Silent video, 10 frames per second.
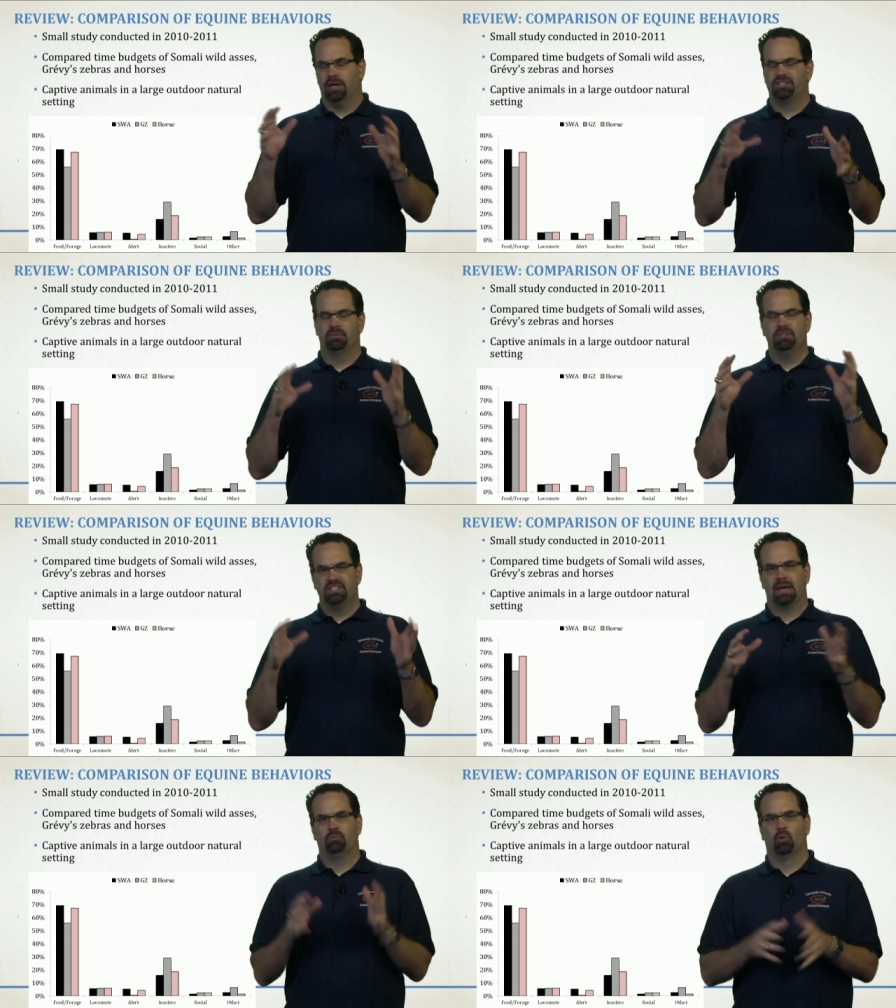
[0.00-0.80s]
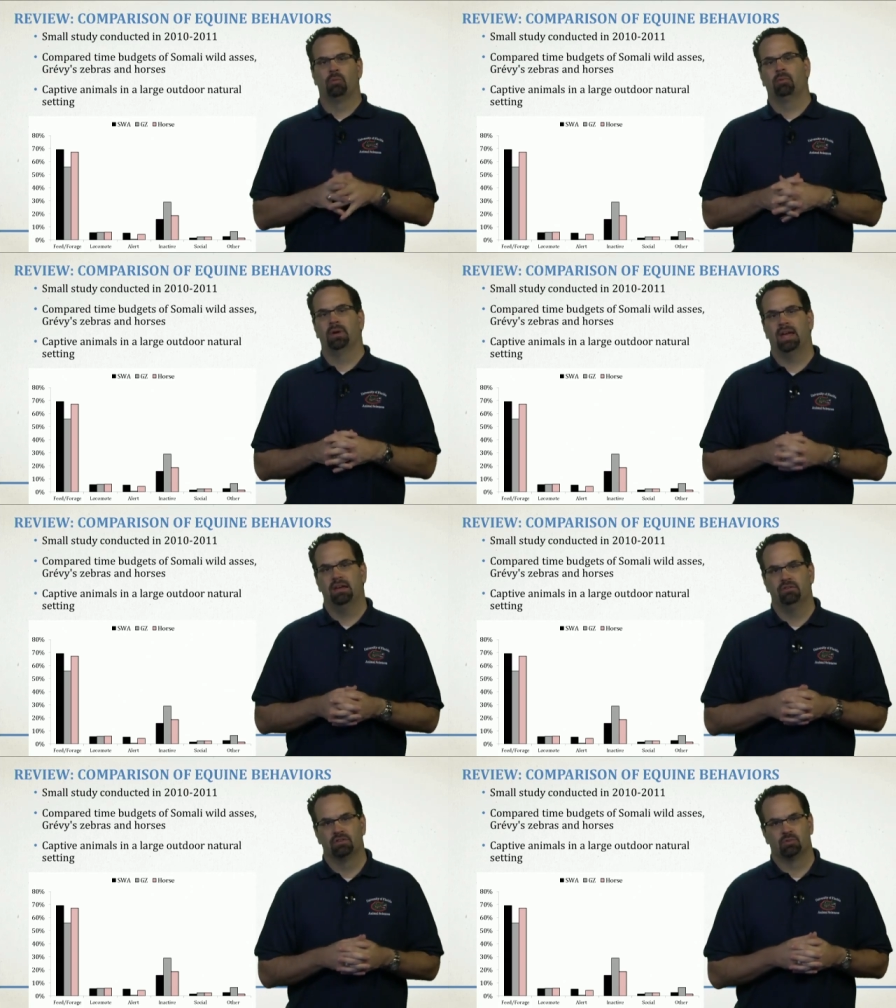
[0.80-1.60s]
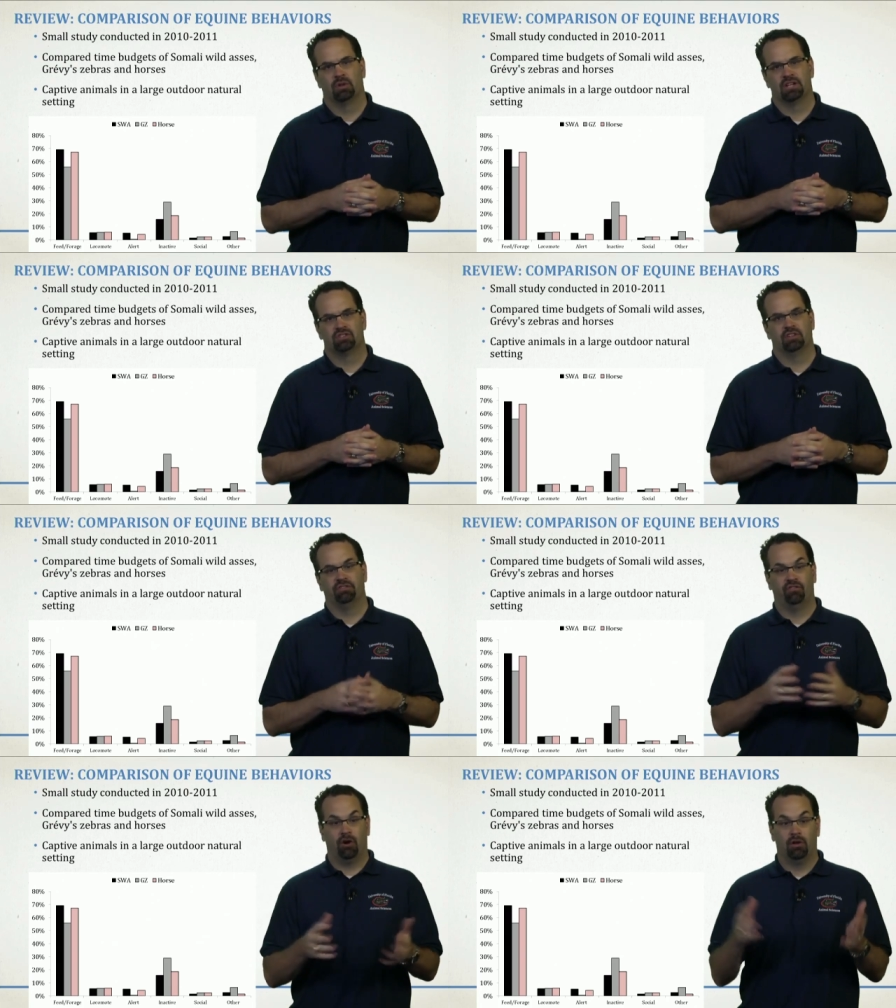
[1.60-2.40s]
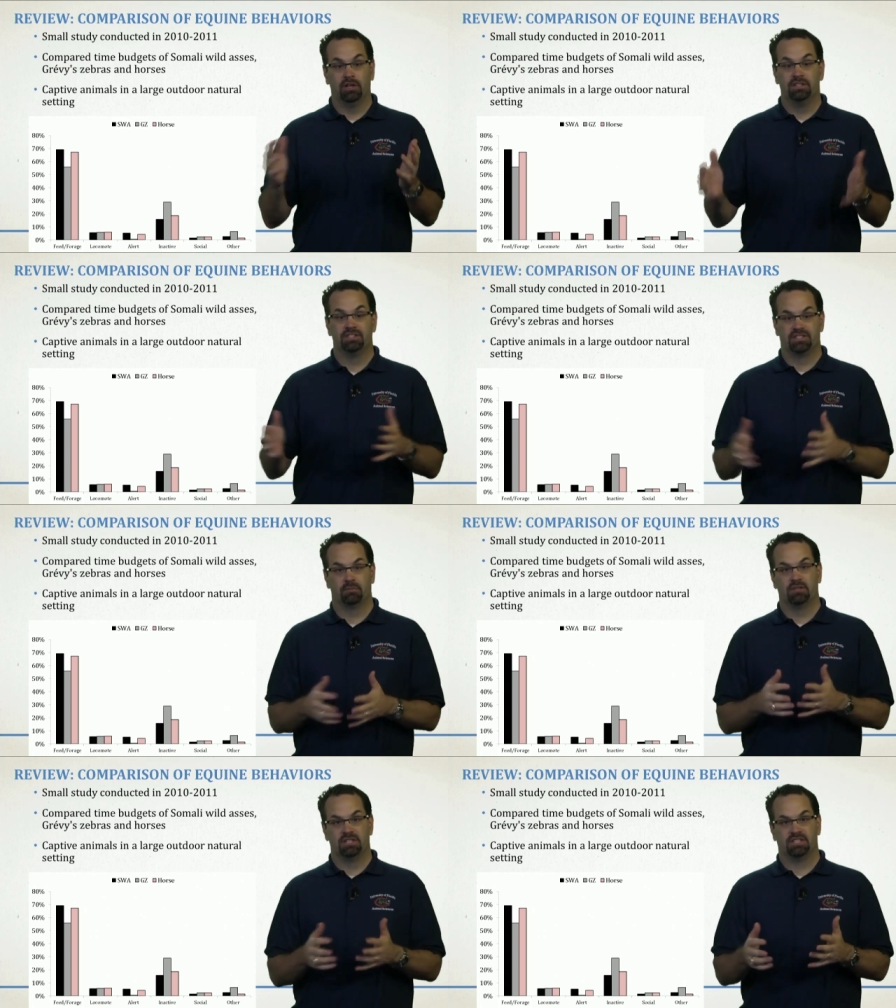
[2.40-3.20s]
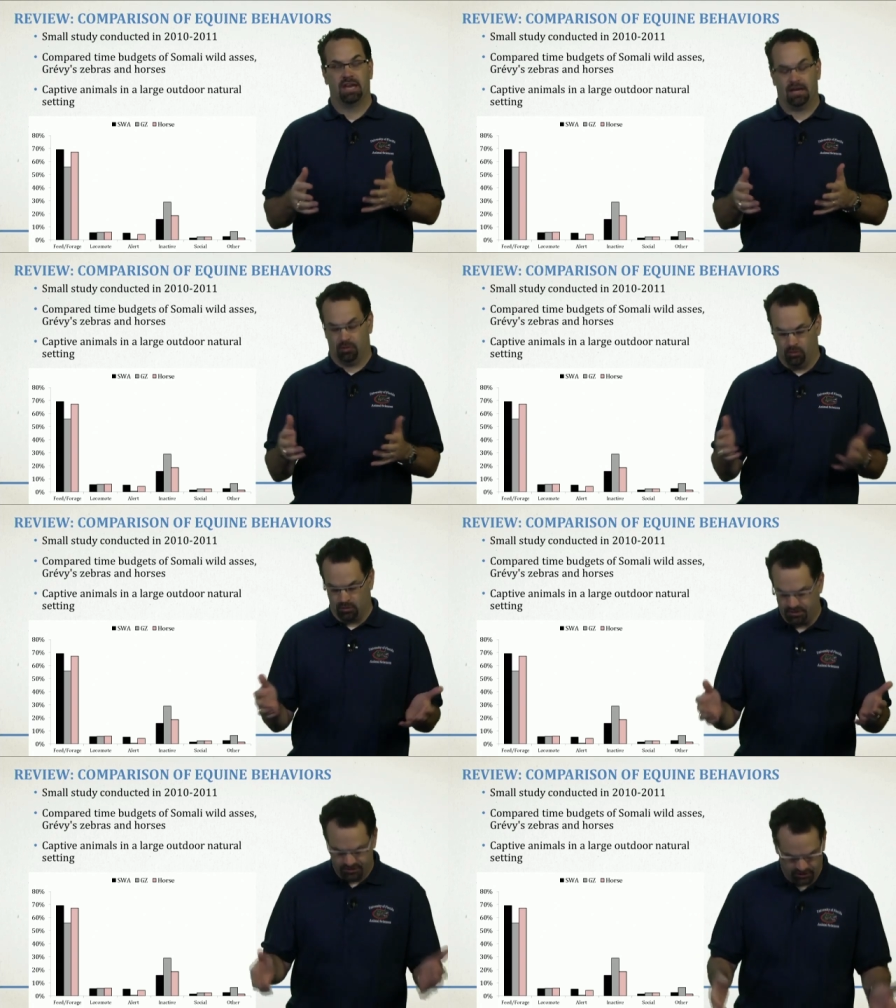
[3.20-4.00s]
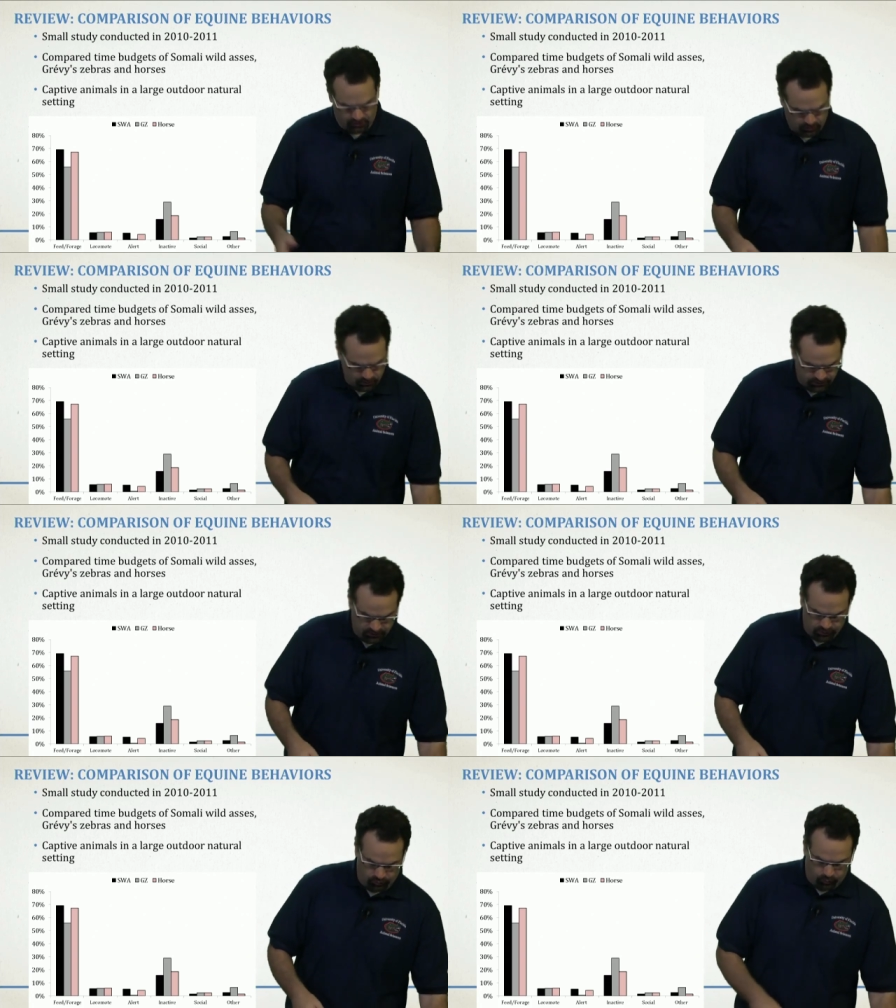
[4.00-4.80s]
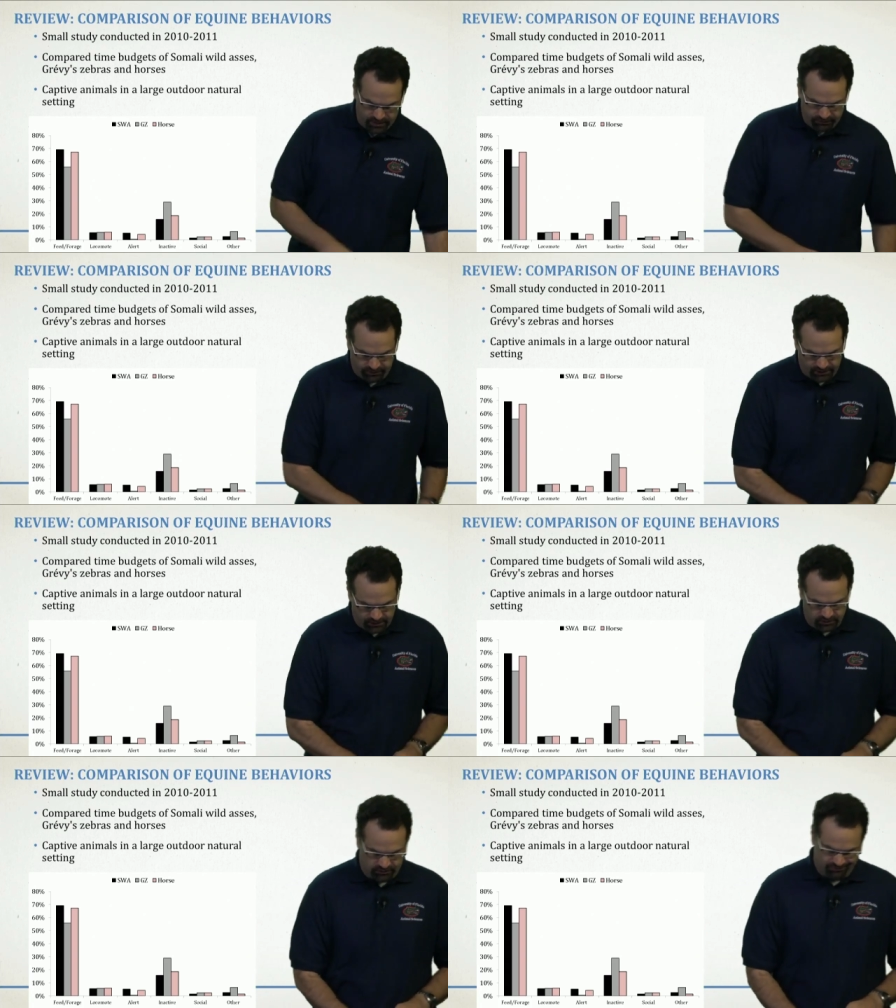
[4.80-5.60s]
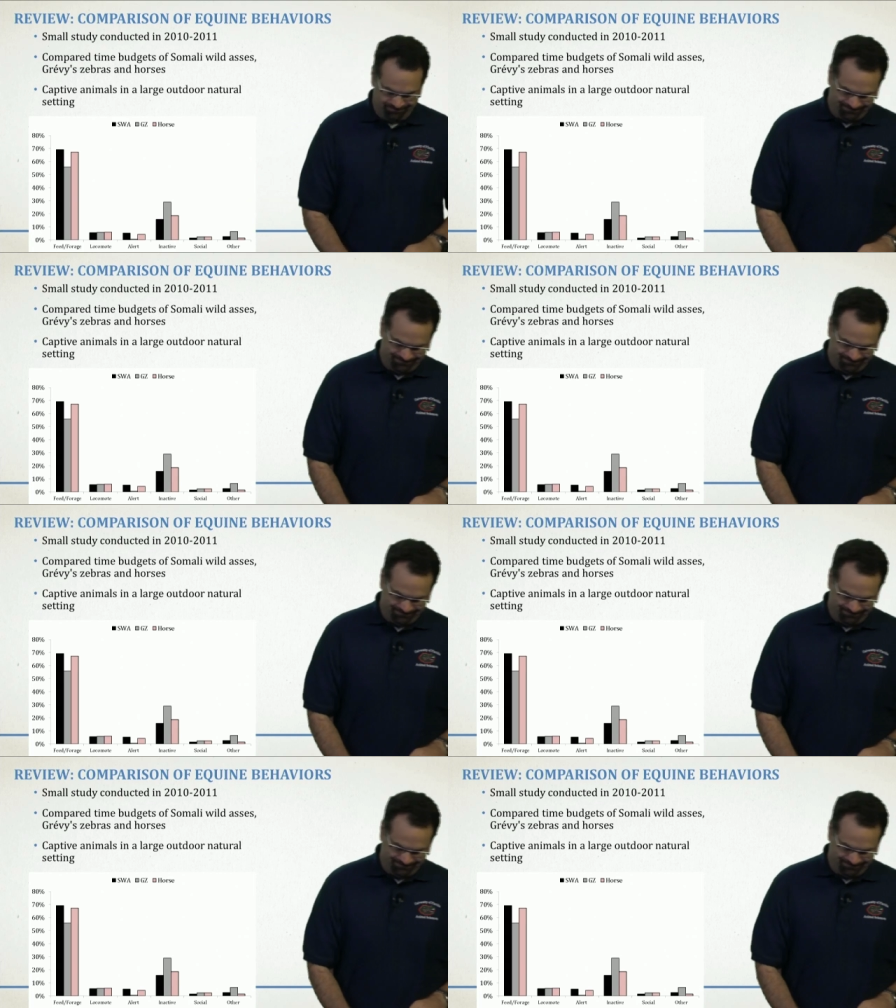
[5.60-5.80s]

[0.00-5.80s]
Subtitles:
some of these abnormal behaviors will actually fall into some of these categories. So, the weaving,